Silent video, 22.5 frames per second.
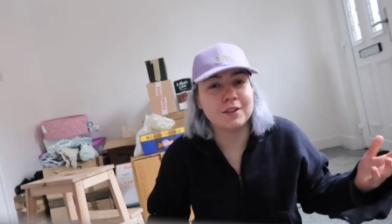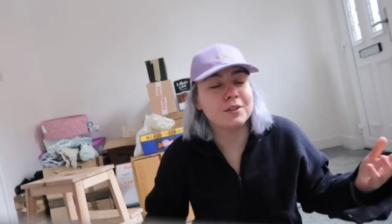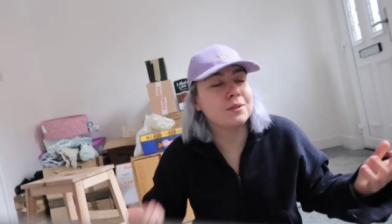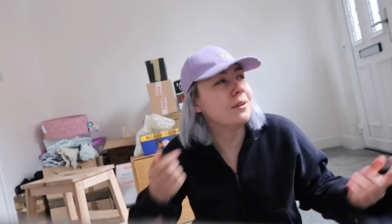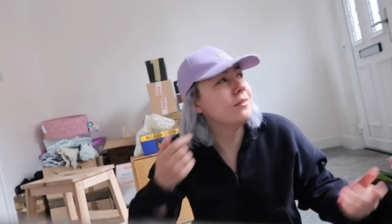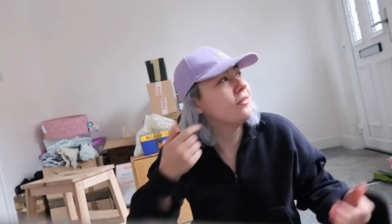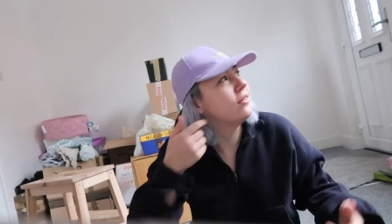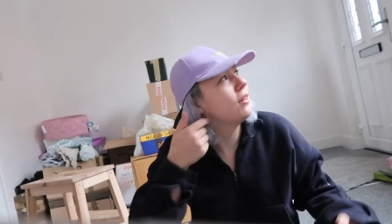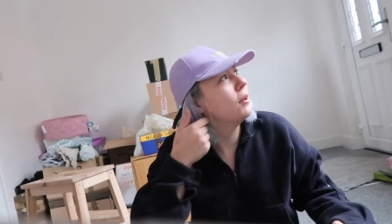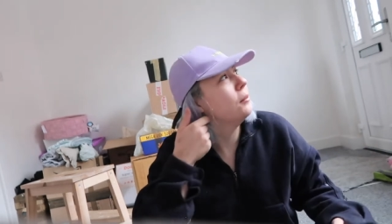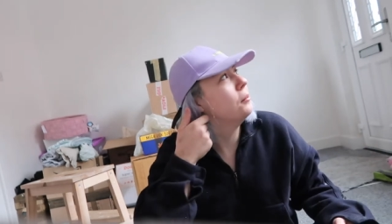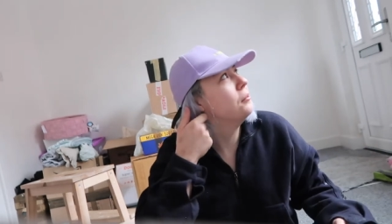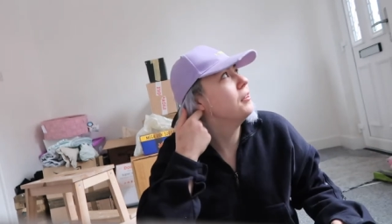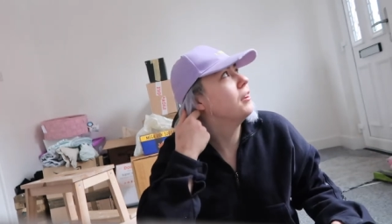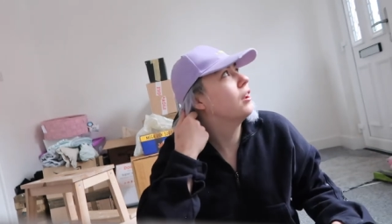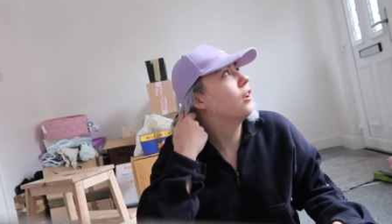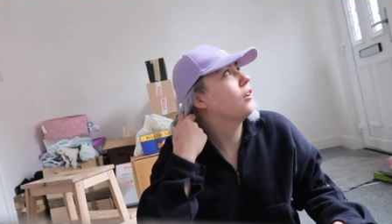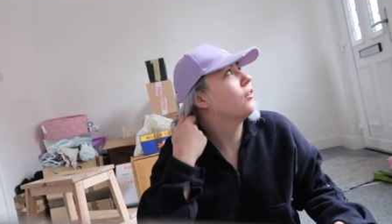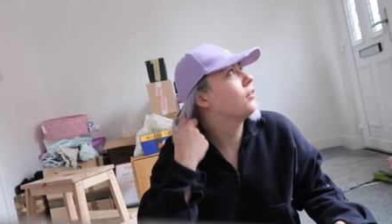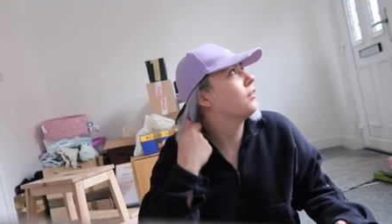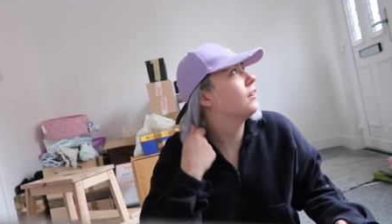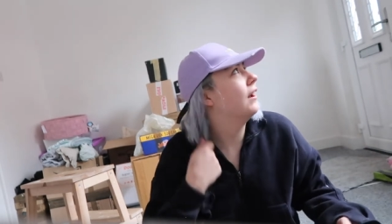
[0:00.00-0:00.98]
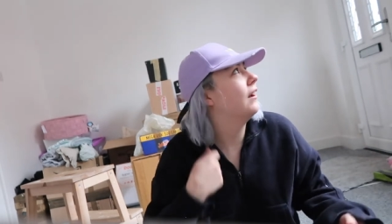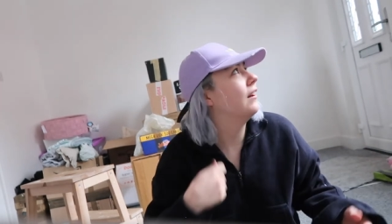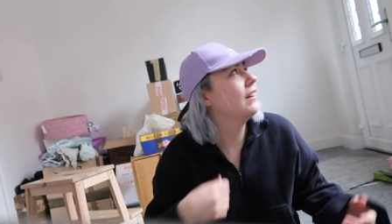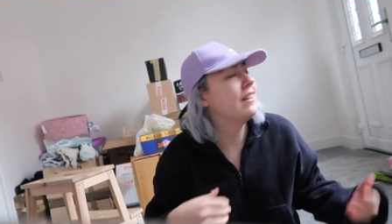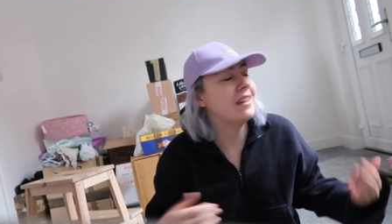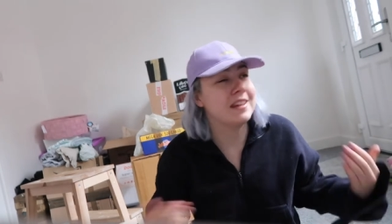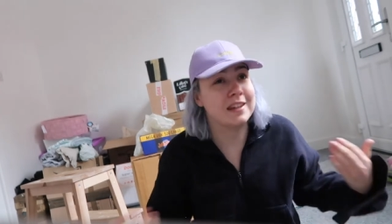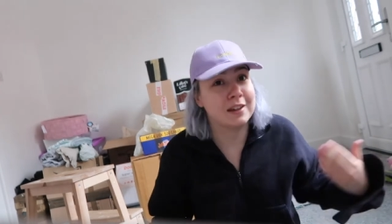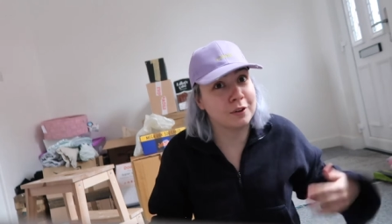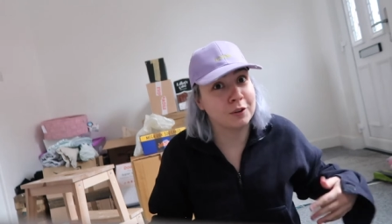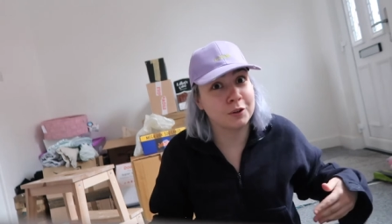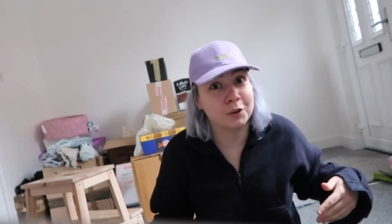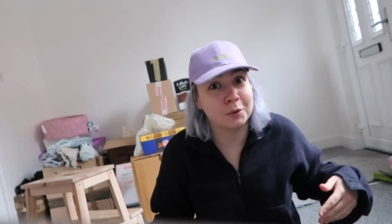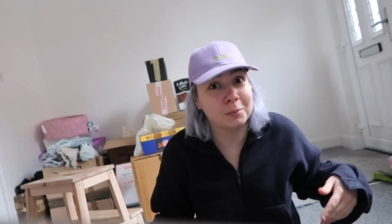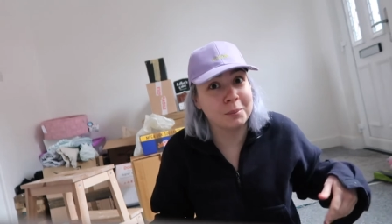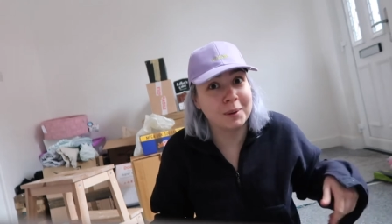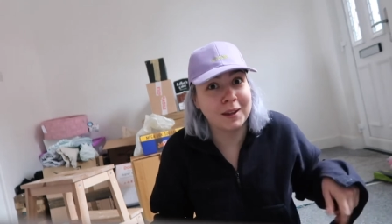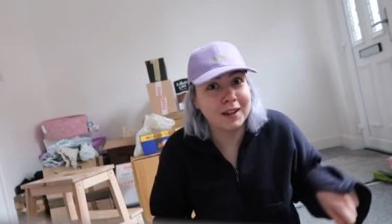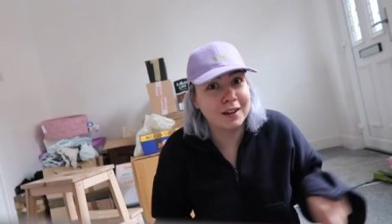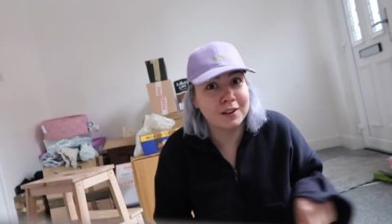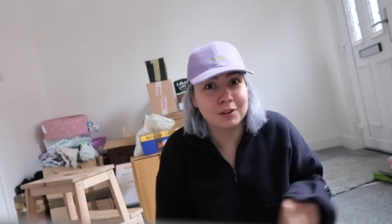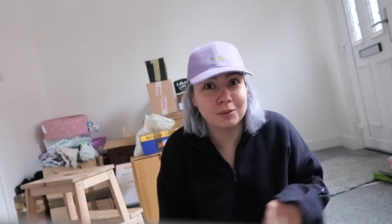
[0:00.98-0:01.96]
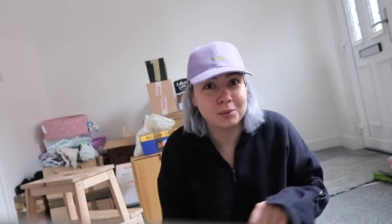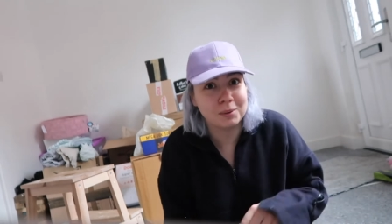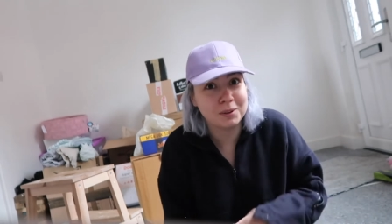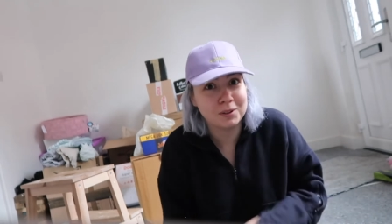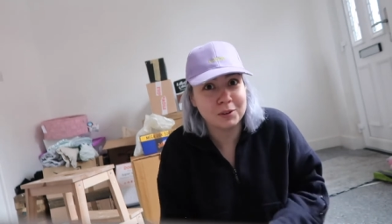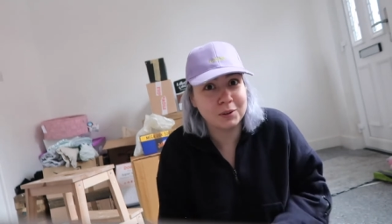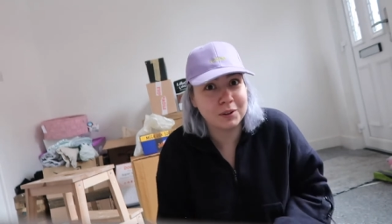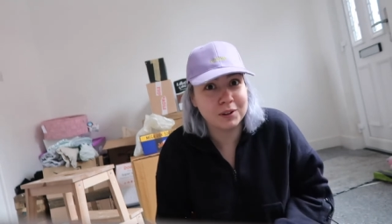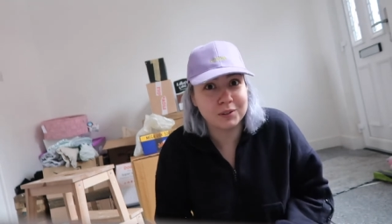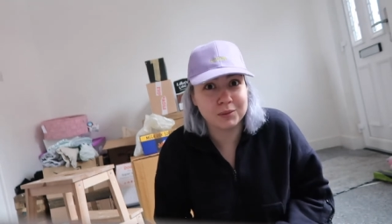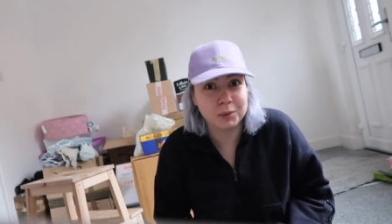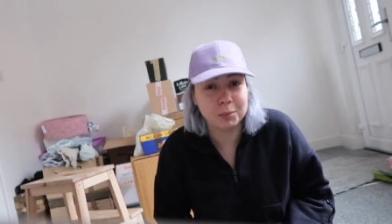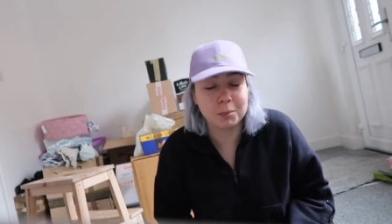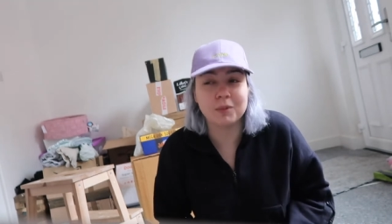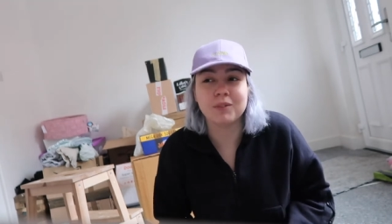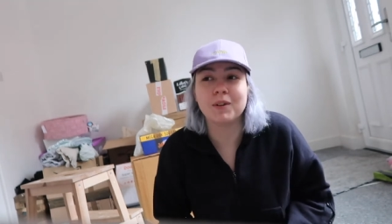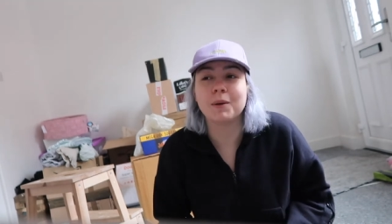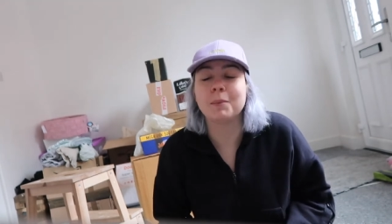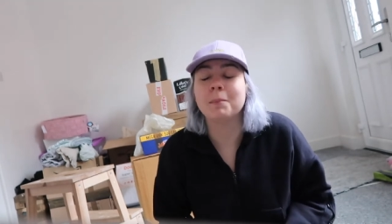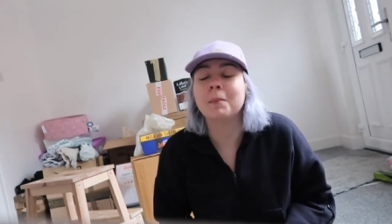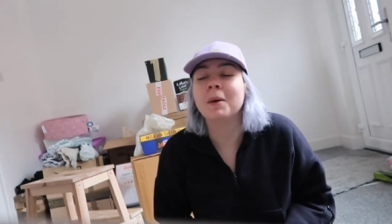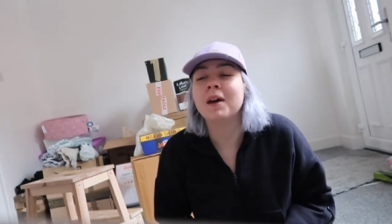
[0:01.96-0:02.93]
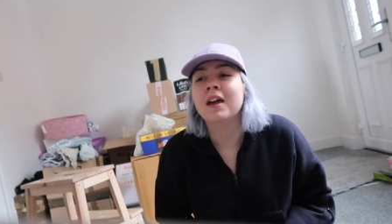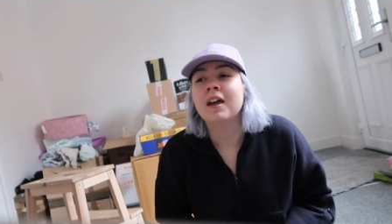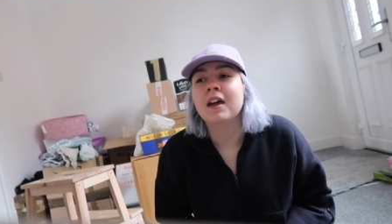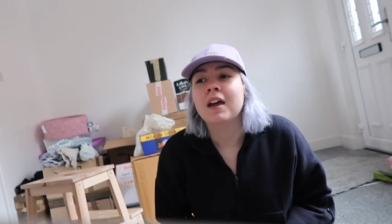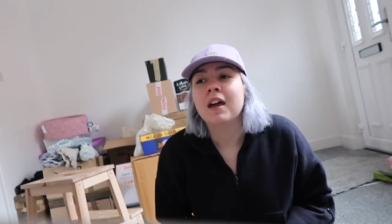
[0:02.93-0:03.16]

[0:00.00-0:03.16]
so even though we're in lockdown, he can come here because we're still living with him.